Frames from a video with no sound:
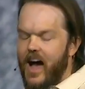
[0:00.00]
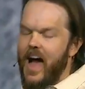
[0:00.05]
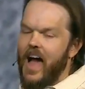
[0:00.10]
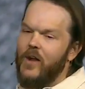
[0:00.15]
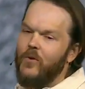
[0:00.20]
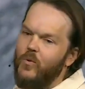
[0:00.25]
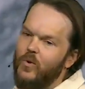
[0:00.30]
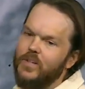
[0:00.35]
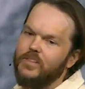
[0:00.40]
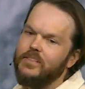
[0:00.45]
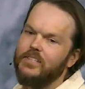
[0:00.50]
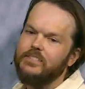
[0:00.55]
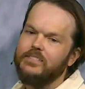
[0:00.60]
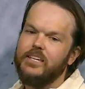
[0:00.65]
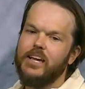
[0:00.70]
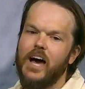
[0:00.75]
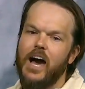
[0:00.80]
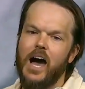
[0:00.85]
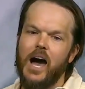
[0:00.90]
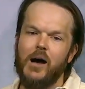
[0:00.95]
I want the
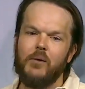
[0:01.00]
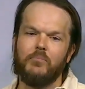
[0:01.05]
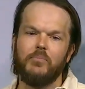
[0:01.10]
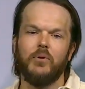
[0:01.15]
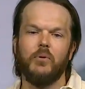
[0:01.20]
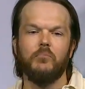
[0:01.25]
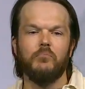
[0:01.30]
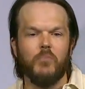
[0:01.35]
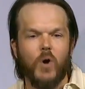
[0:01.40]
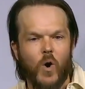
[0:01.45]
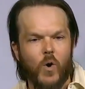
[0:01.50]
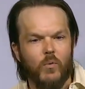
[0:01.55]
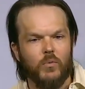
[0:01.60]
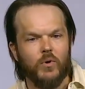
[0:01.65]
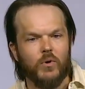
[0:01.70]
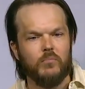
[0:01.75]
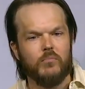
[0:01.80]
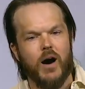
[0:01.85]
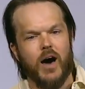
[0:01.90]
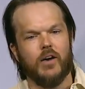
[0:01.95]
top
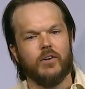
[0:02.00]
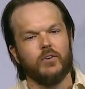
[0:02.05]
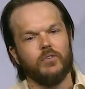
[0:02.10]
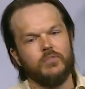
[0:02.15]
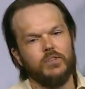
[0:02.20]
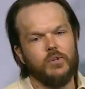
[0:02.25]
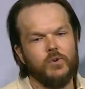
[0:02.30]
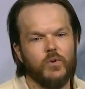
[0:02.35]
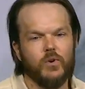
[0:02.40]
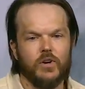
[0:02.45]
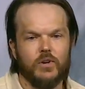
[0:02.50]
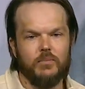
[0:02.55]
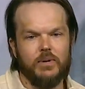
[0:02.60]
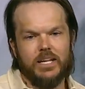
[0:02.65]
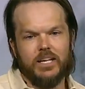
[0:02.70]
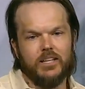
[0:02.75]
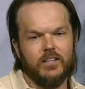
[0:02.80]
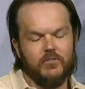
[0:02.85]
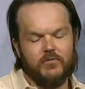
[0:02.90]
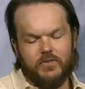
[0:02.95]
mobile model viewer to
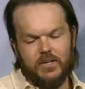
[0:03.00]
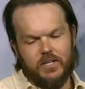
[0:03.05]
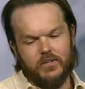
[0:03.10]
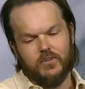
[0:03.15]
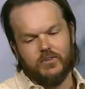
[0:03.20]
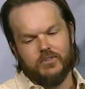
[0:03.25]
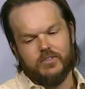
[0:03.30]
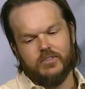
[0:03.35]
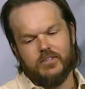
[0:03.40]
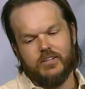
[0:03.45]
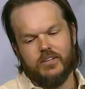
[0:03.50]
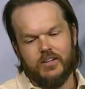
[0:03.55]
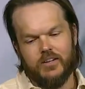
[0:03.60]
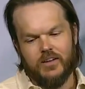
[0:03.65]
be in the field.